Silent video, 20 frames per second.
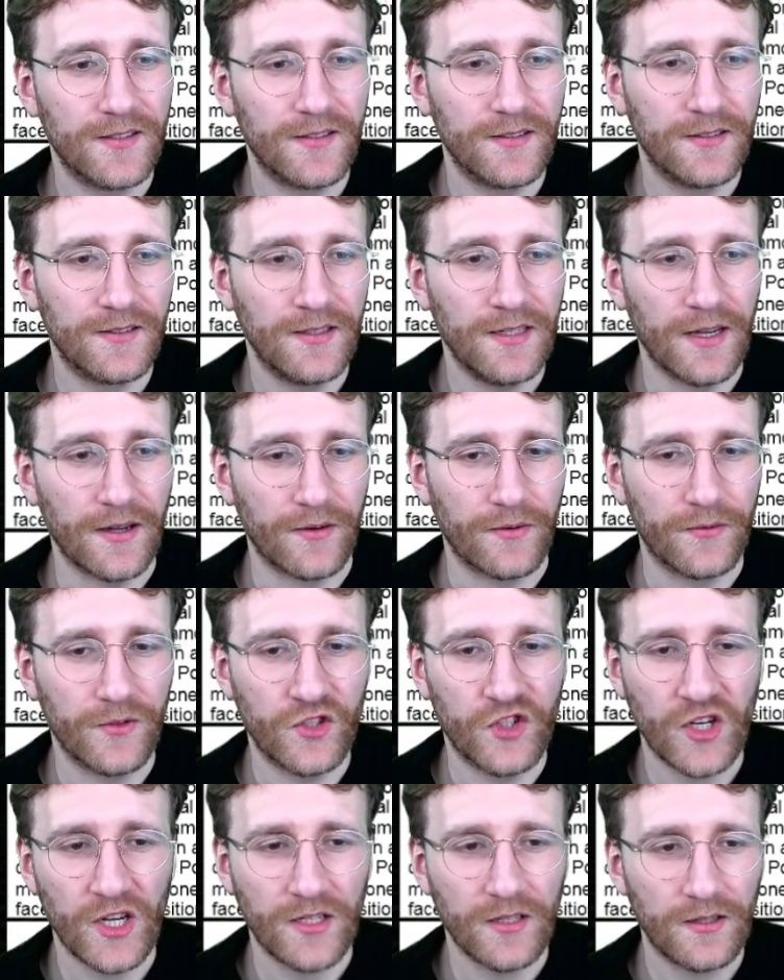yeah, we
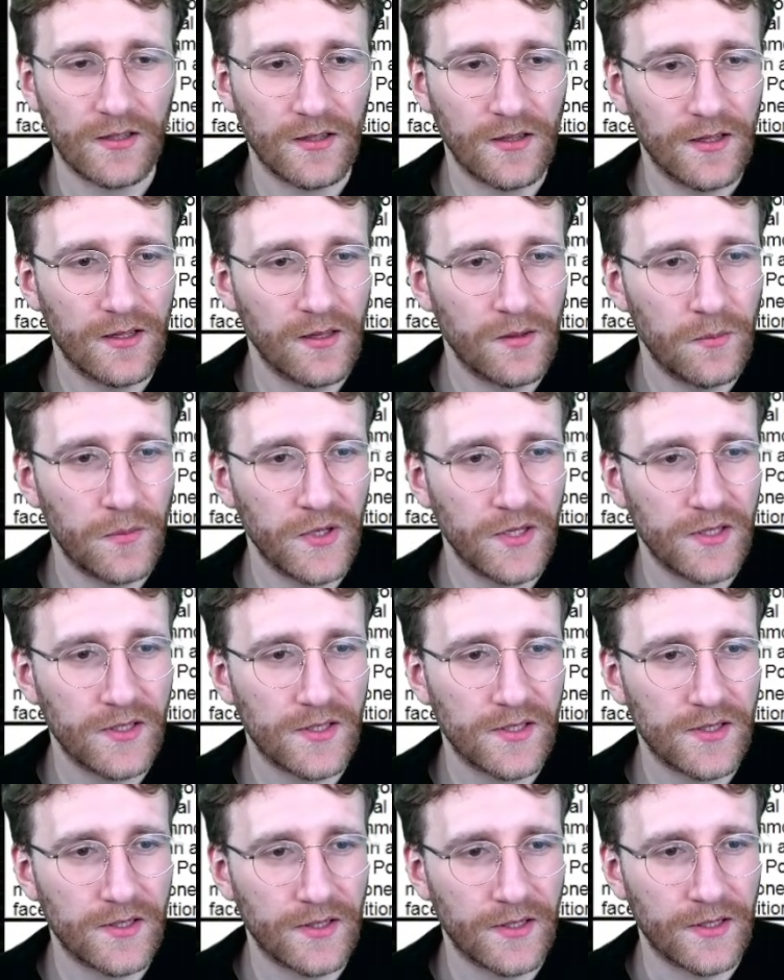chatted a little
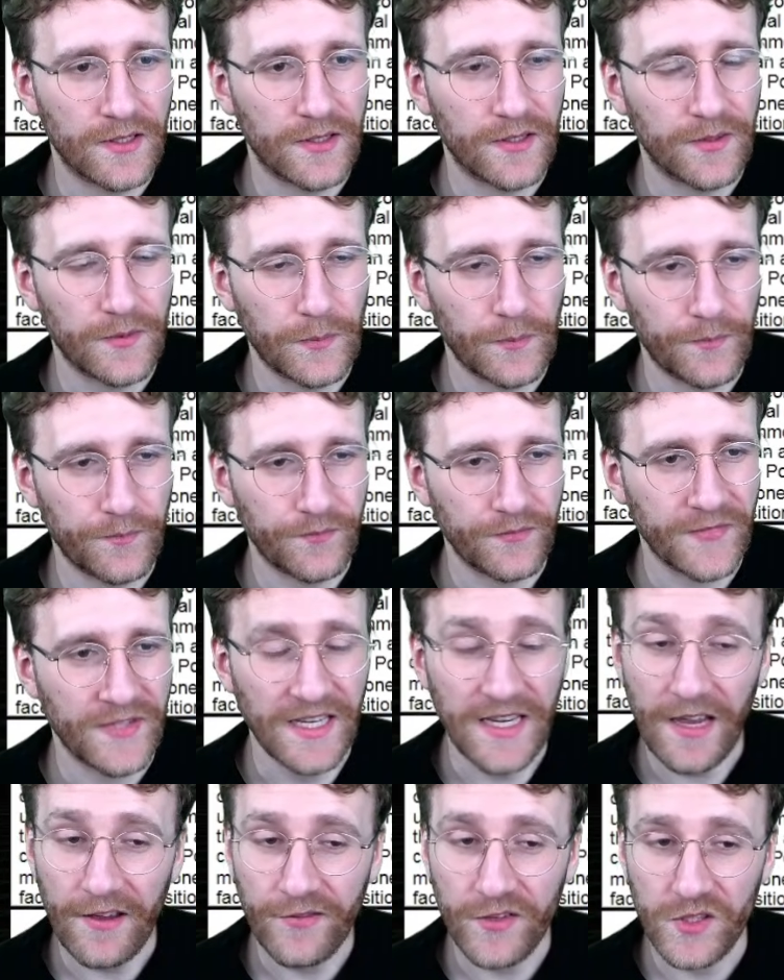bit.
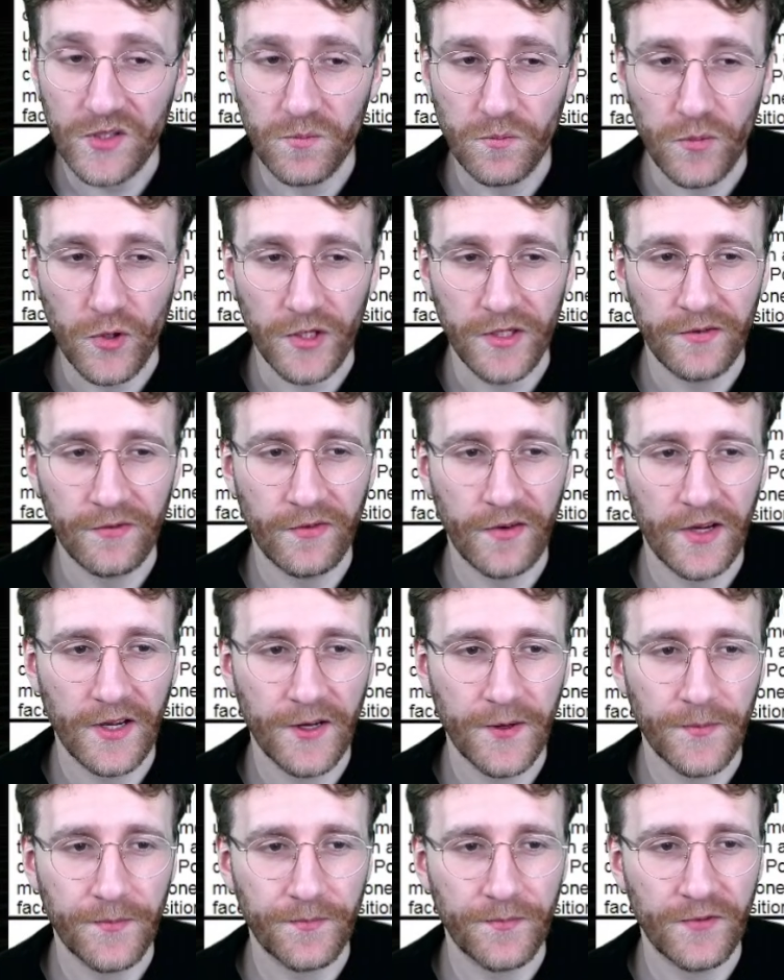They have a
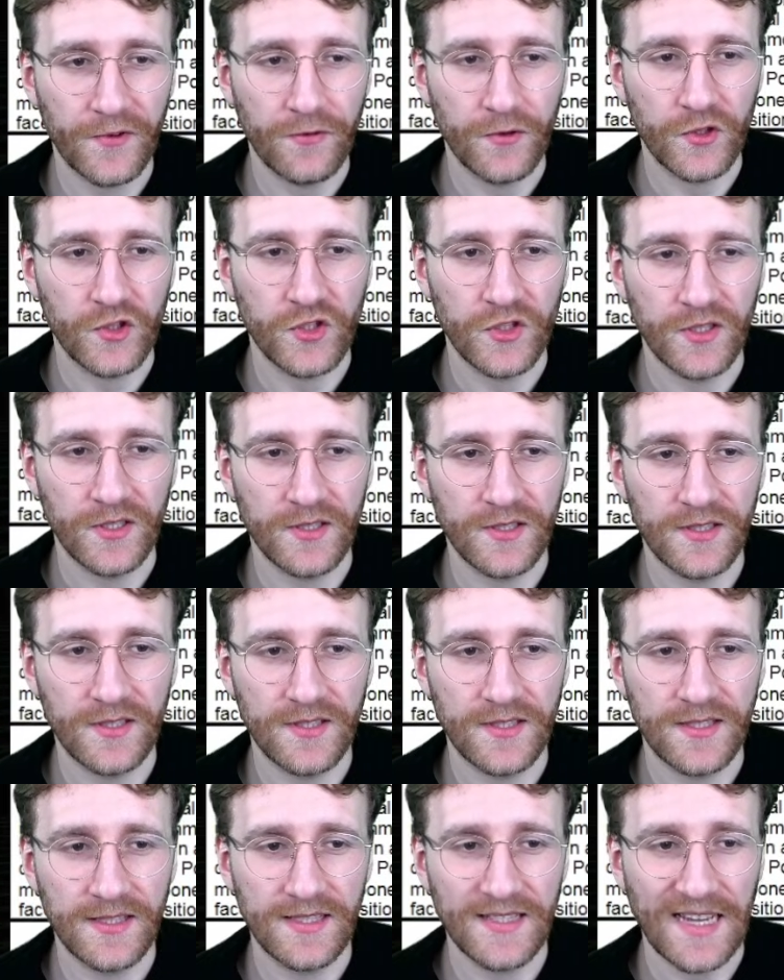Spotify, which is
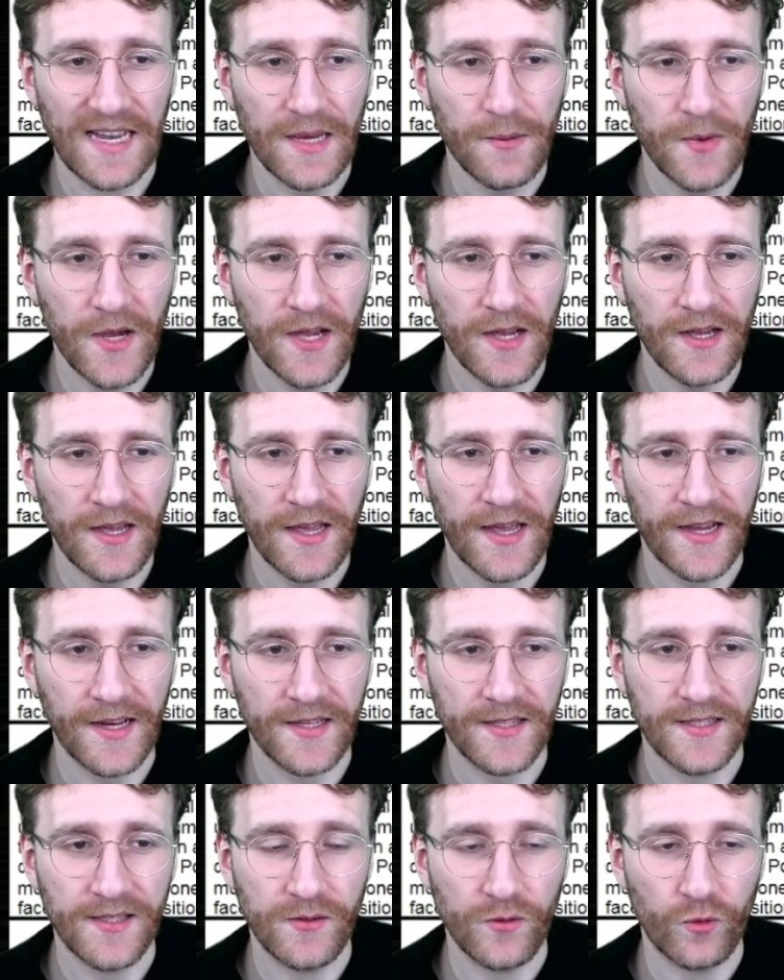
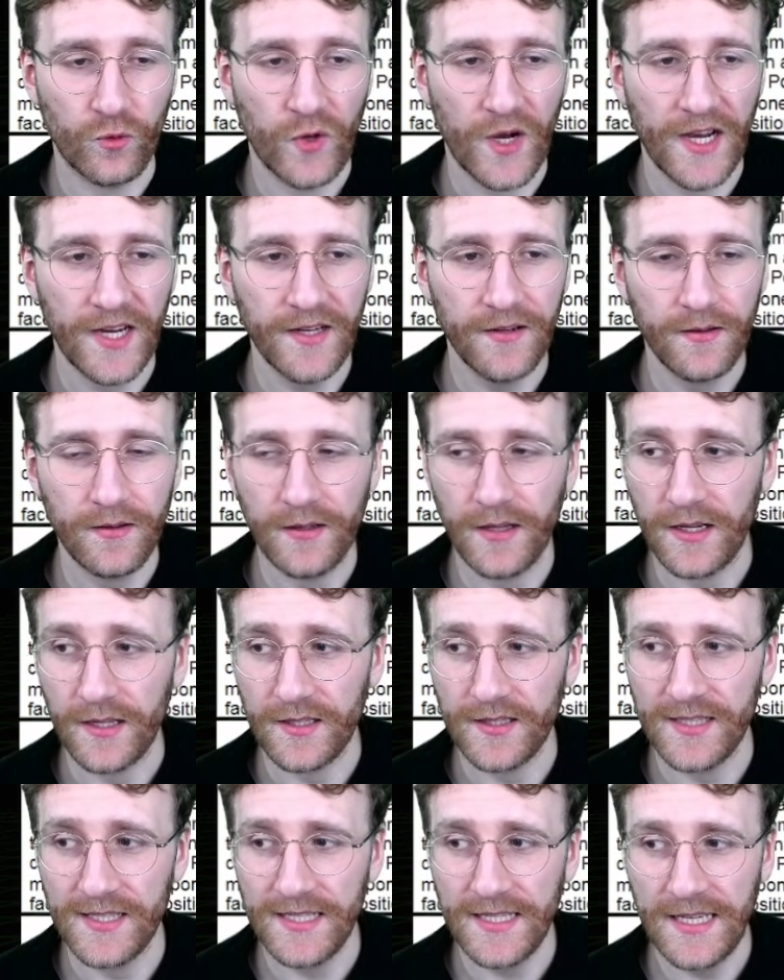CyberXY, like
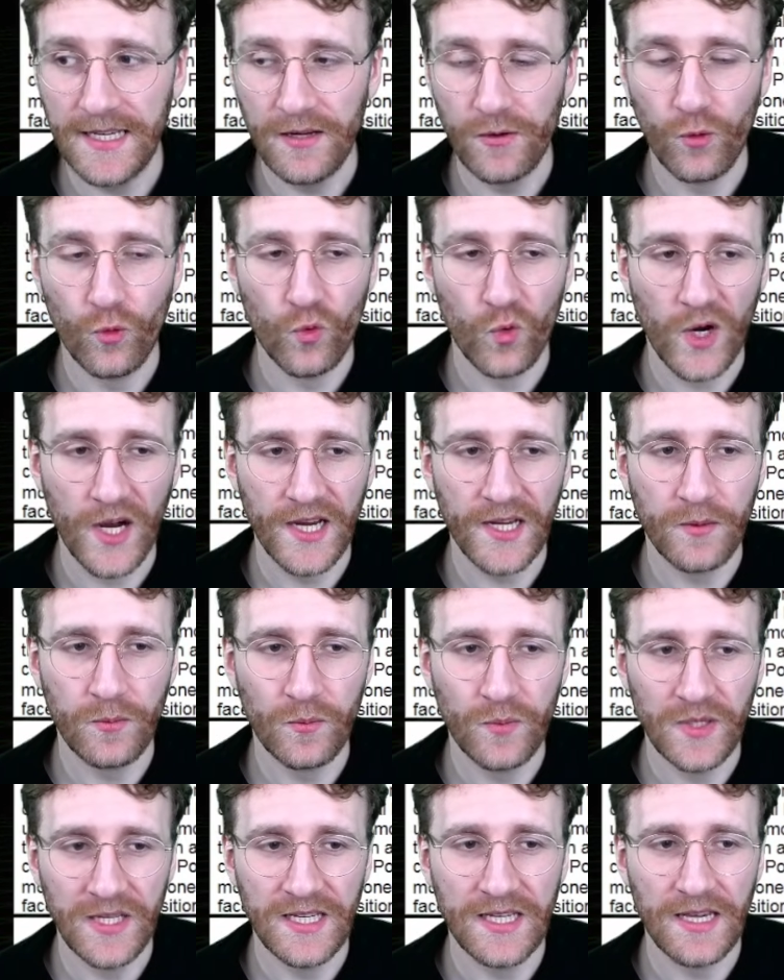
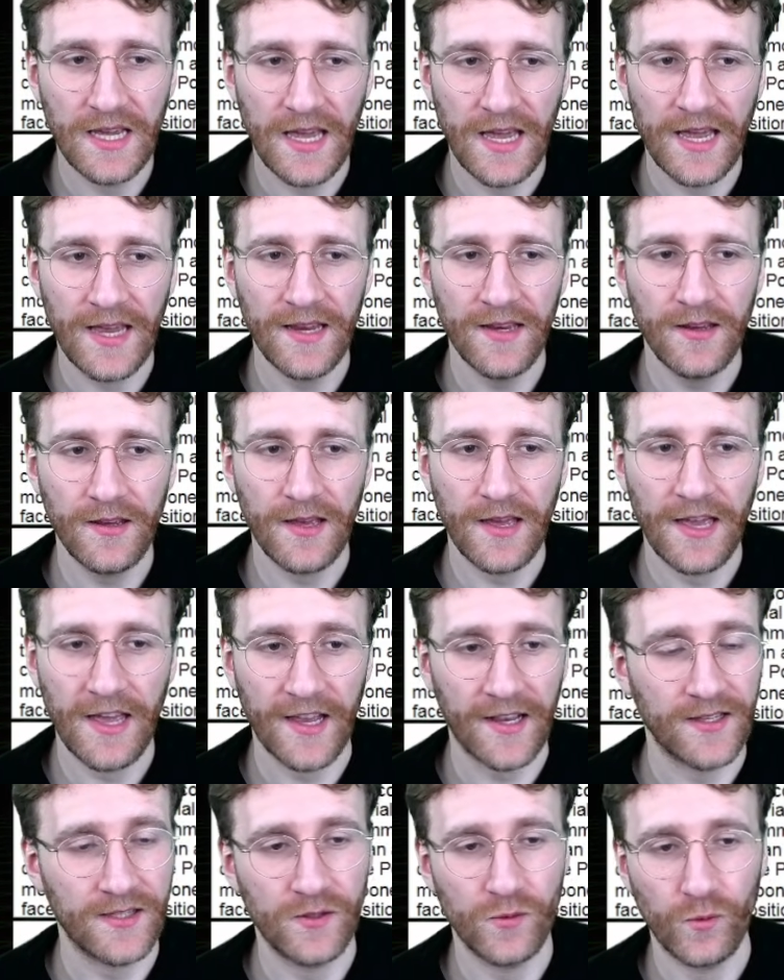CYBAXY.
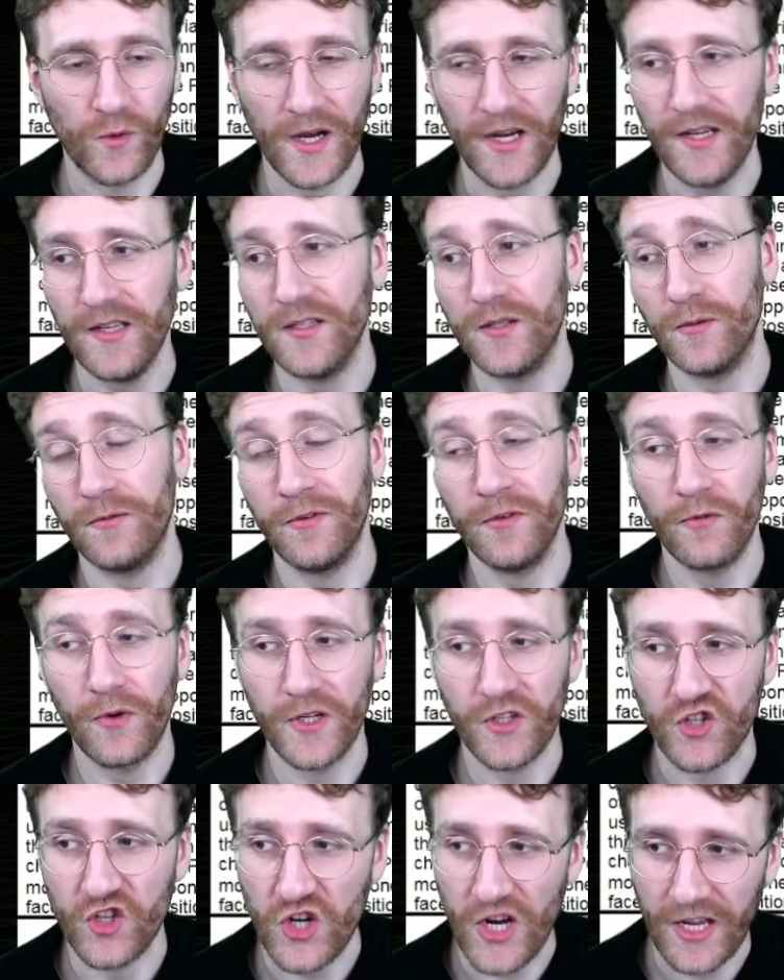So if you
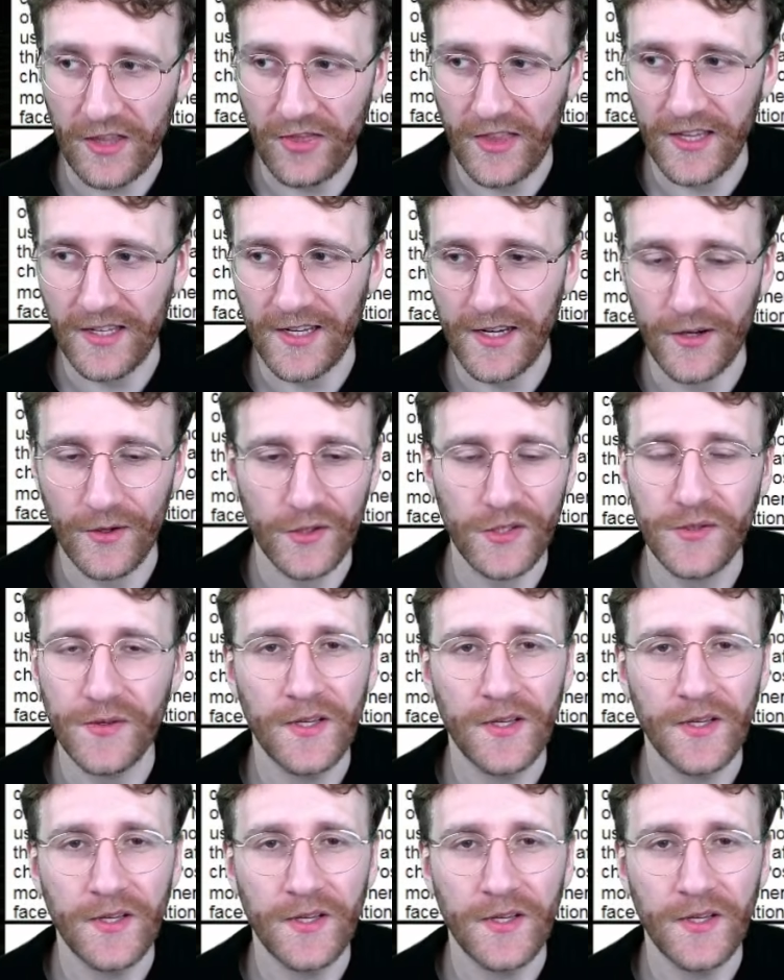want to check that out,